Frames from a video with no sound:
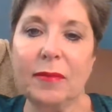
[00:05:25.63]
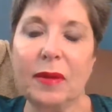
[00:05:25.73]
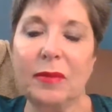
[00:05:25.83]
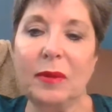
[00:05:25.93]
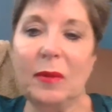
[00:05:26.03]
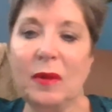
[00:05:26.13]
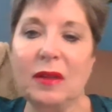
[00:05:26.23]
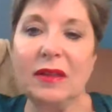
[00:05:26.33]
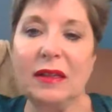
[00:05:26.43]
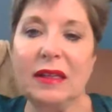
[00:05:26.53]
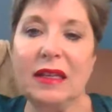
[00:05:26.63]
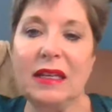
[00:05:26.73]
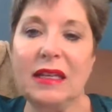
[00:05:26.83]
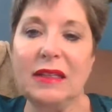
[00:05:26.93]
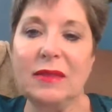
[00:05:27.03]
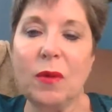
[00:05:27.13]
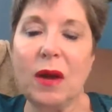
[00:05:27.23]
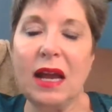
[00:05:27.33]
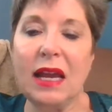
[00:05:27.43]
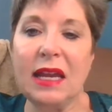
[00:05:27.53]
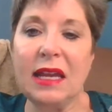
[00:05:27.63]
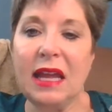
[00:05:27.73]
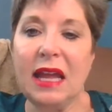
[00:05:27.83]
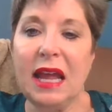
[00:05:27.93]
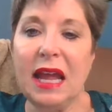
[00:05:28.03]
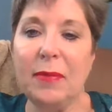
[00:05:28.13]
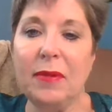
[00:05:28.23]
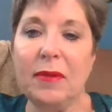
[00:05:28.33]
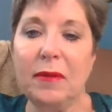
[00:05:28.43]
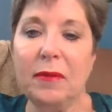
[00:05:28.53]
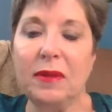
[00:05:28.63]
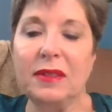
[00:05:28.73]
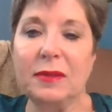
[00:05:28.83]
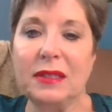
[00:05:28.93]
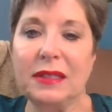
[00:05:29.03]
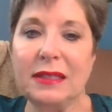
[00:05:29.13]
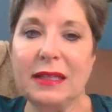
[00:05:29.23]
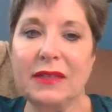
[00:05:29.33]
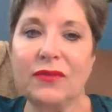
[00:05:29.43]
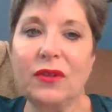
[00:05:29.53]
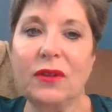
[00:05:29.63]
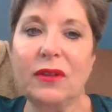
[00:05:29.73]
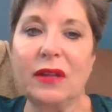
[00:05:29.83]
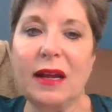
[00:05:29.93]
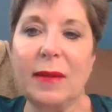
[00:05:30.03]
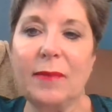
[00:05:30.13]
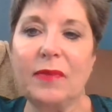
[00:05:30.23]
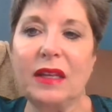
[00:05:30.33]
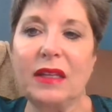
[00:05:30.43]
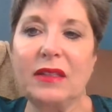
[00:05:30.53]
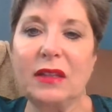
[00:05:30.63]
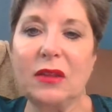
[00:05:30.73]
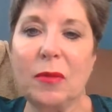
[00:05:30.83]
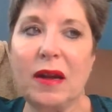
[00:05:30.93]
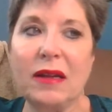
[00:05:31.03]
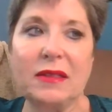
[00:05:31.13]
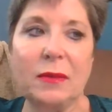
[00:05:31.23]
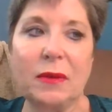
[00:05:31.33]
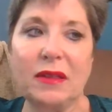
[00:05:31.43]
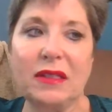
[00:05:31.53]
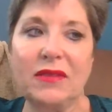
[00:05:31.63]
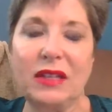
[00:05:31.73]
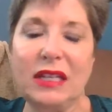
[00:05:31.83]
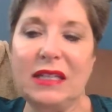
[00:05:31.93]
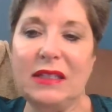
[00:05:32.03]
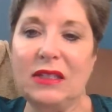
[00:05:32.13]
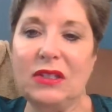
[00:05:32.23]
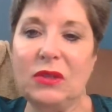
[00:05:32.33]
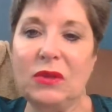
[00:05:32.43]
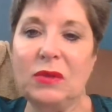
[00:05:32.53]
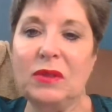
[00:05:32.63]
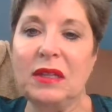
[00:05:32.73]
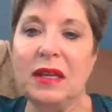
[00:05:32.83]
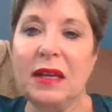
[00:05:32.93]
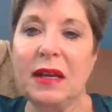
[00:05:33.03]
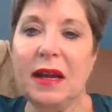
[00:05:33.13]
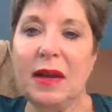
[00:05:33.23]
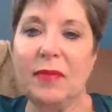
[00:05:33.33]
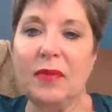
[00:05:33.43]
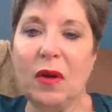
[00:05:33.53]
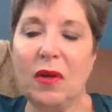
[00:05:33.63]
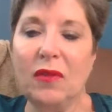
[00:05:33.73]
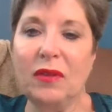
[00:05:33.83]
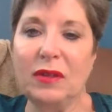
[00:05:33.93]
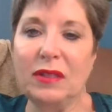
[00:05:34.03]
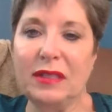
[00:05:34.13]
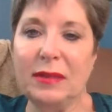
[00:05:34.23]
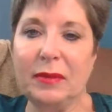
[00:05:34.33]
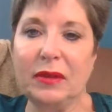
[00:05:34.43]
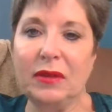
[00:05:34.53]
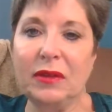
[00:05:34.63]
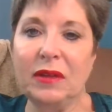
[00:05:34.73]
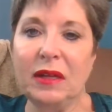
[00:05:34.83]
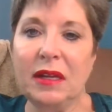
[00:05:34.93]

Probably one of the keys why Apple was so successful is that their products are relatively easy to use, all very similar